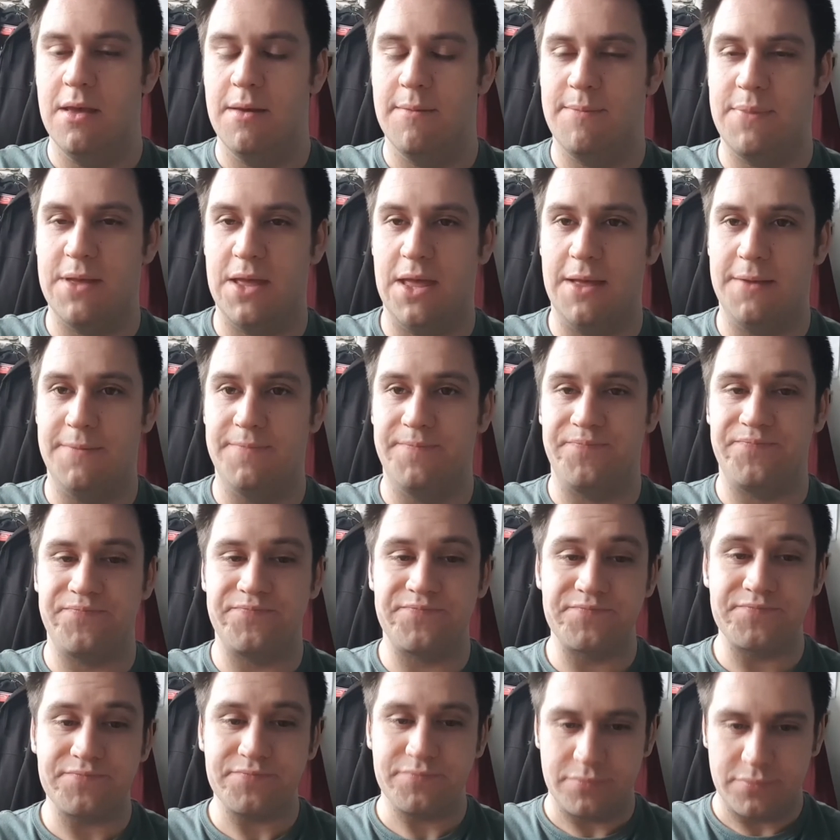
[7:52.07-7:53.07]
But
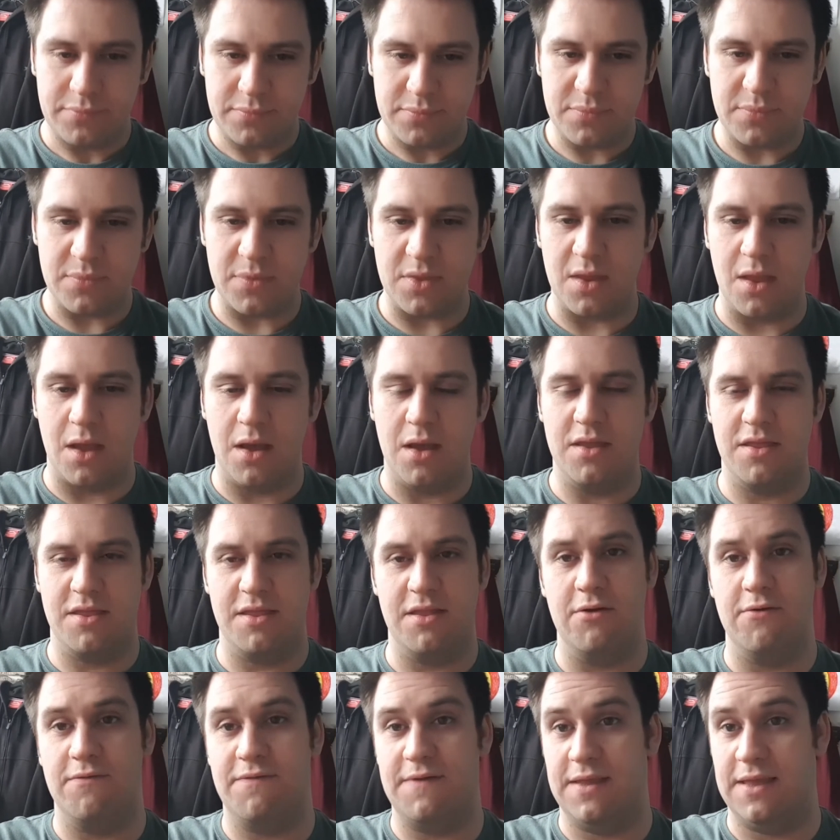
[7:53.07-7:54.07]
I
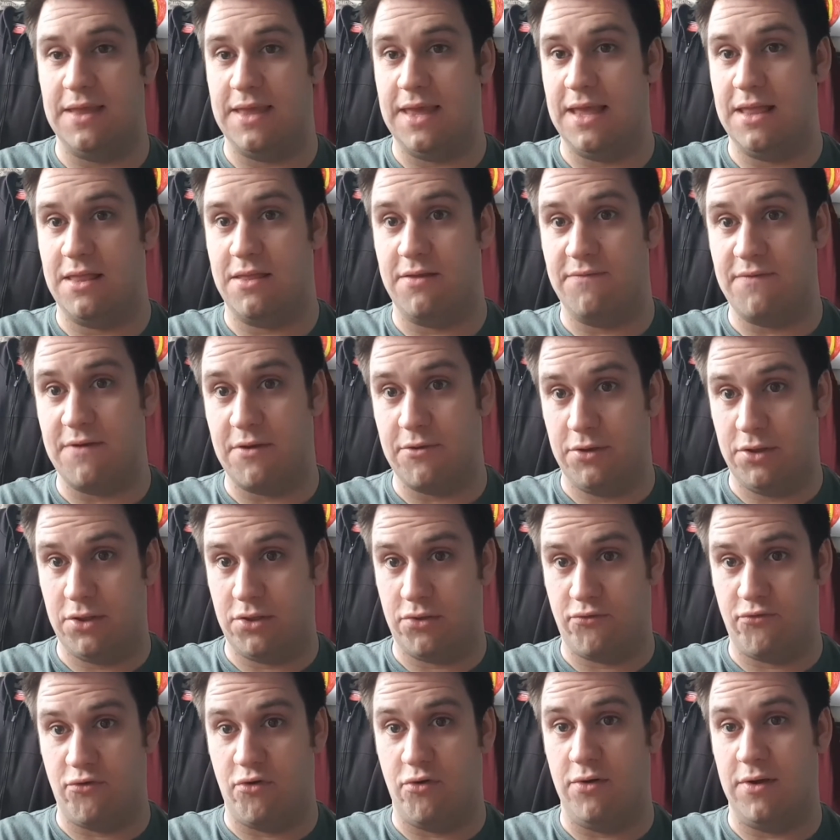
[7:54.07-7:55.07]
still think it's a very
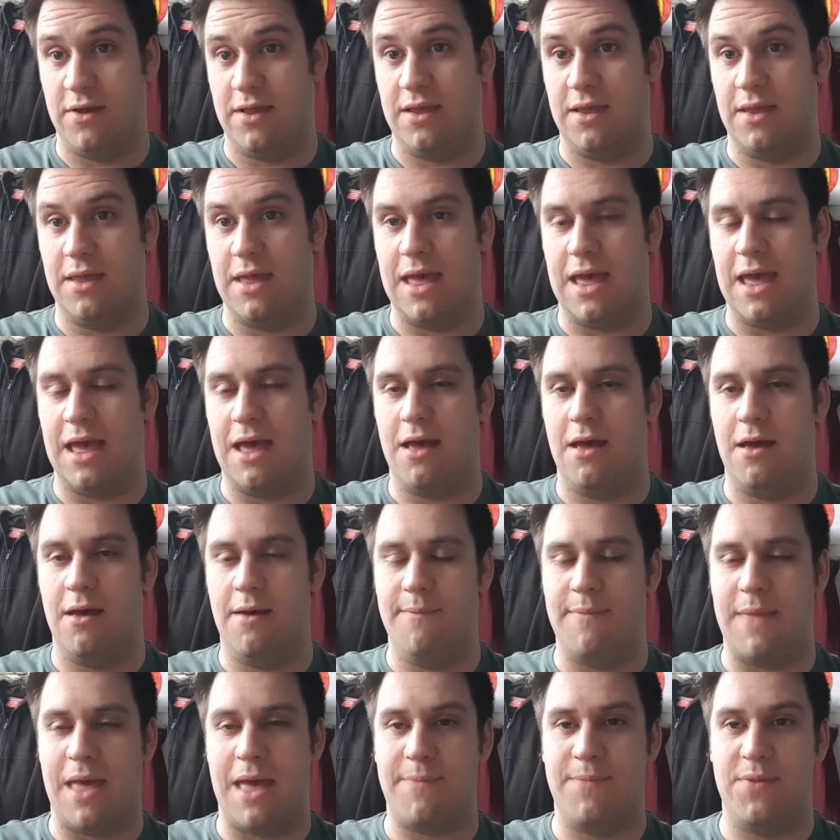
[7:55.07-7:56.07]
strong
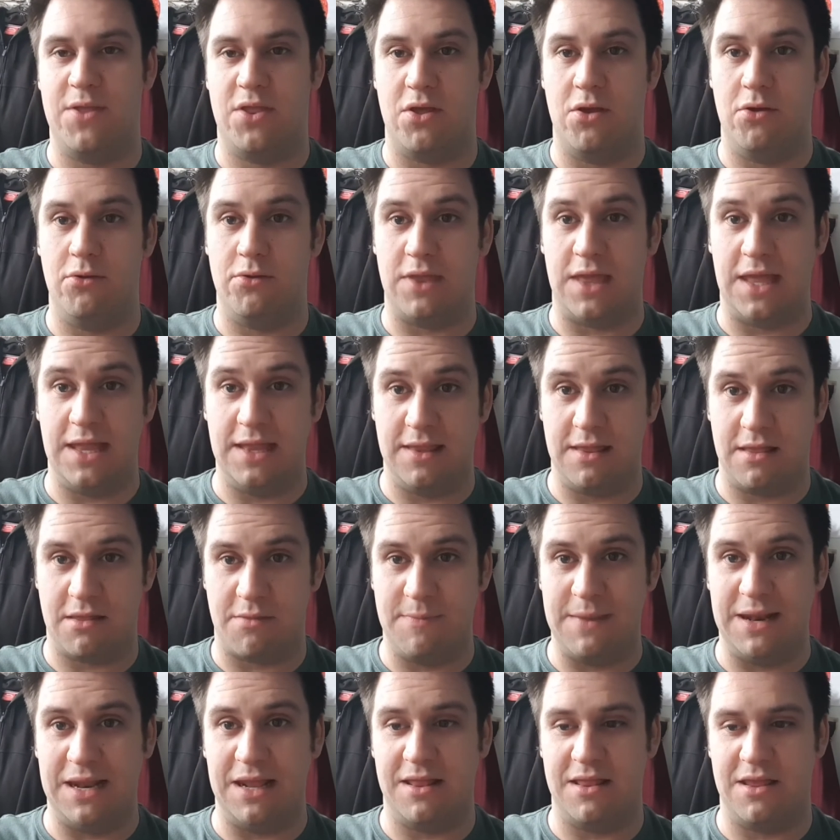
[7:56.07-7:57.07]
episode in this
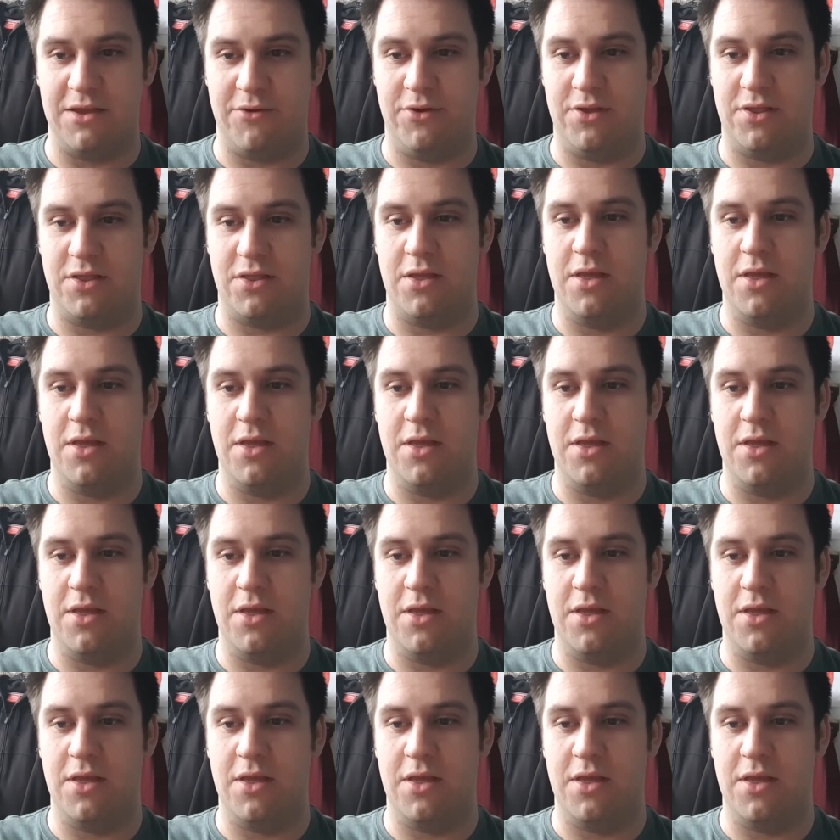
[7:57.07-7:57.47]
miniseries.